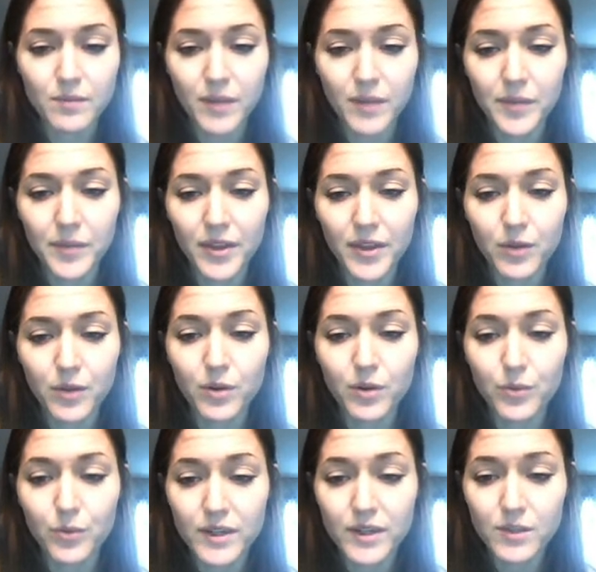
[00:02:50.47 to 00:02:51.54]
my mother would
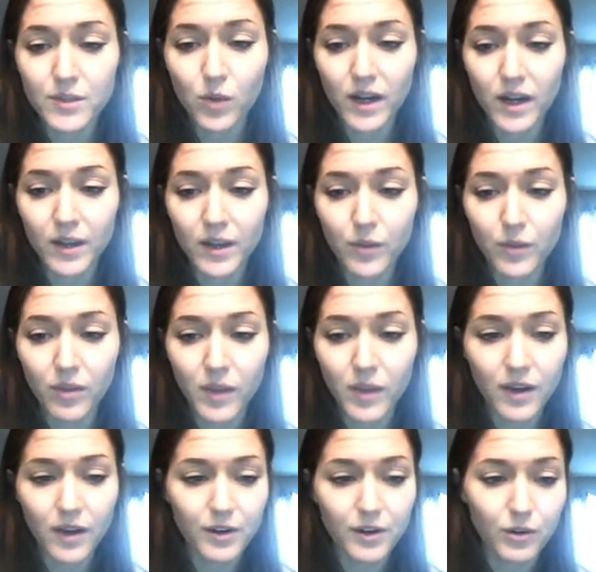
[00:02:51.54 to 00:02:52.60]
risk walking with me
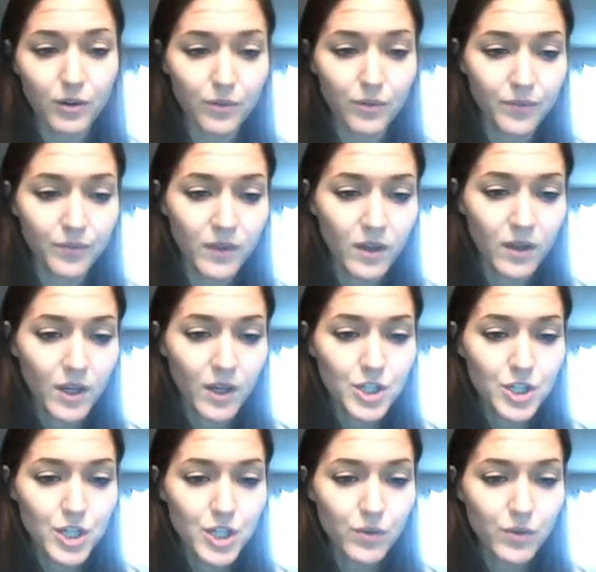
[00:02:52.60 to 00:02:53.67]
on her own.
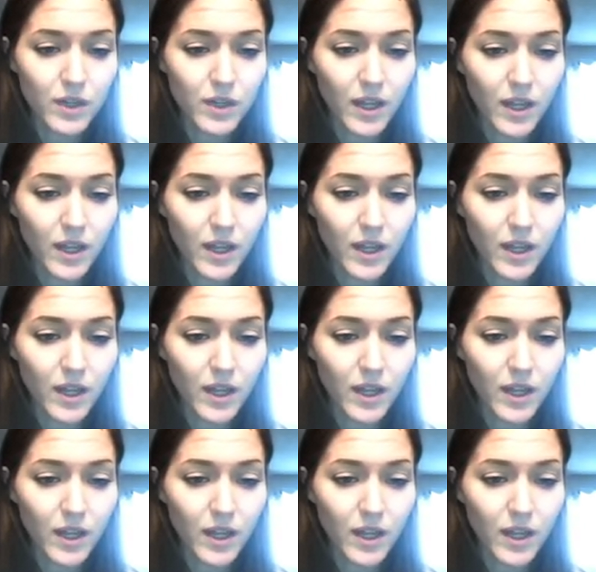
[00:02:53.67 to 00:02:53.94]
She would